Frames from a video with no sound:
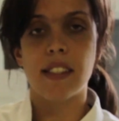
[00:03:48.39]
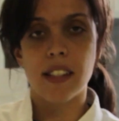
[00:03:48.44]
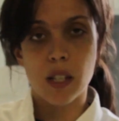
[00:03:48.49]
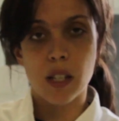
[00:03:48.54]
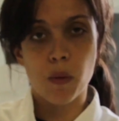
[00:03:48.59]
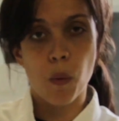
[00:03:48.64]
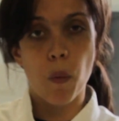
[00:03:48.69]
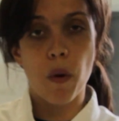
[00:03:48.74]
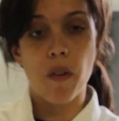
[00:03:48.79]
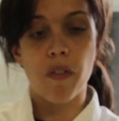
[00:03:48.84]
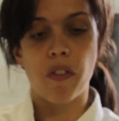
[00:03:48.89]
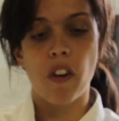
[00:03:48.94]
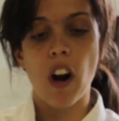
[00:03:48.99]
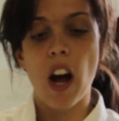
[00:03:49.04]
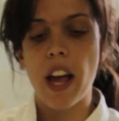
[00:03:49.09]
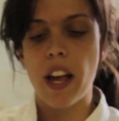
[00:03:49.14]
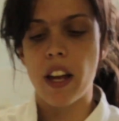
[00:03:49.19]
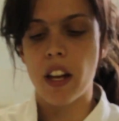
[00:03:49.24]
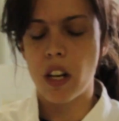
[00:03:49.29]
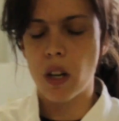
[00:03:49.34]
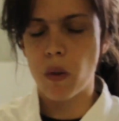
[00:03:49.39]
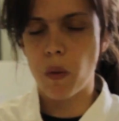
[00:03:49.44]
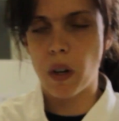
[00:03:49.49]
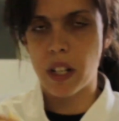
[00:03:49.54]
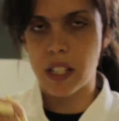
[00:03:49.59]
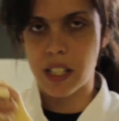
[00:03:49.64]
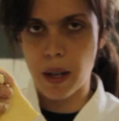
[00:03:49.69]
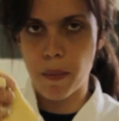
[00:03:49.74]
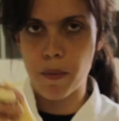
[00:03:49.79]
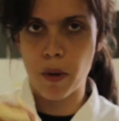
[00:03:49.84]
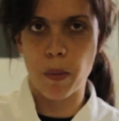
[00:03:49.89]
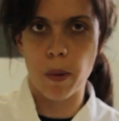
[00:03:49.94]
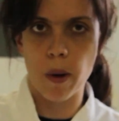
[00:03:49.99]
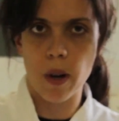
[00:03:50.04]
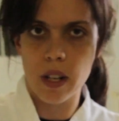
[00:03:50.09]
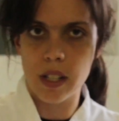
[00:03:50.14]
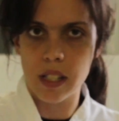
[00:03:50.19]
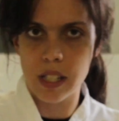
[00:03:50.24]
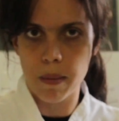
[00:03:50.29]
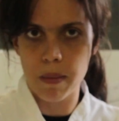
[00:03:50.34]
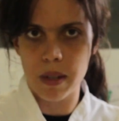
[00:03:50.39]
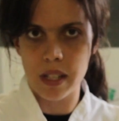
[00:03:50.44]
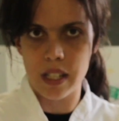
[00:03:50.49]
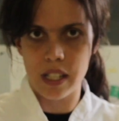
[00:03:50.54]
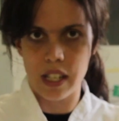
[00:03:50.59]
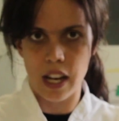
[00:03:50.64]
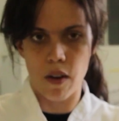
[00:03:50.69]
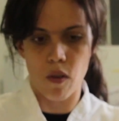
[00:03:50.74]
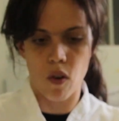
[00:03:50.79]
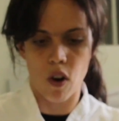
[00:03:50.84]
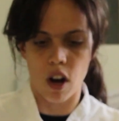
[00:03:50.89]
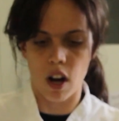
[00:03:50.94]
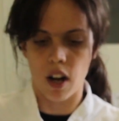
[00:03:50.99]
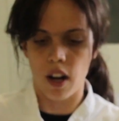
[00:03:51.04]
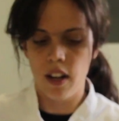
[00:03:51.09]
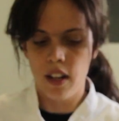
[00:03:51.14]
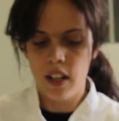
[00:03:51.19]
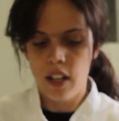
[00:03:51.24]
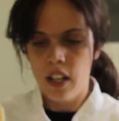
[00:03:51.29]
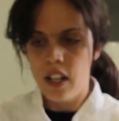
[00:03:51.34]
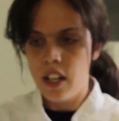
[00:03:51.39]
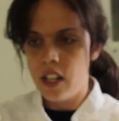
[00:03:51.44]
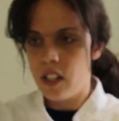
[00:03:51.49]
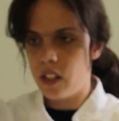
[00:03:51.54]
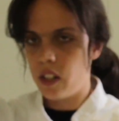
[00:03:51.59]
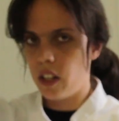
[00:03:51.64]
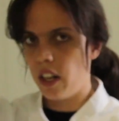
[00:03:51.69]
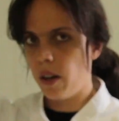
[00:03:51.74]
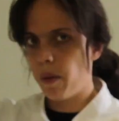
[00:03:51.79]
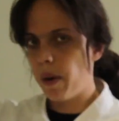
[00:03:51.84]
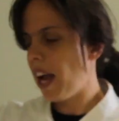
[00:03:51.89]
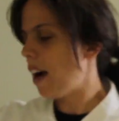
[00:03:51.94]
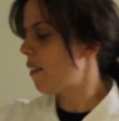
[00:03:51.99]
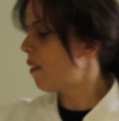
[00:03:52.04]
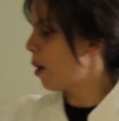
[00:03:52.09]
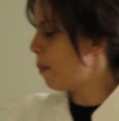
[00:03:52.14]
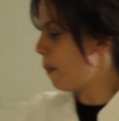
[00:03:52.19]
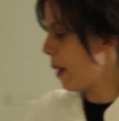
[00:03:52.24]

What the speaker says: because when we fry it, you don't want some to burn and some to stay raw. So here we have our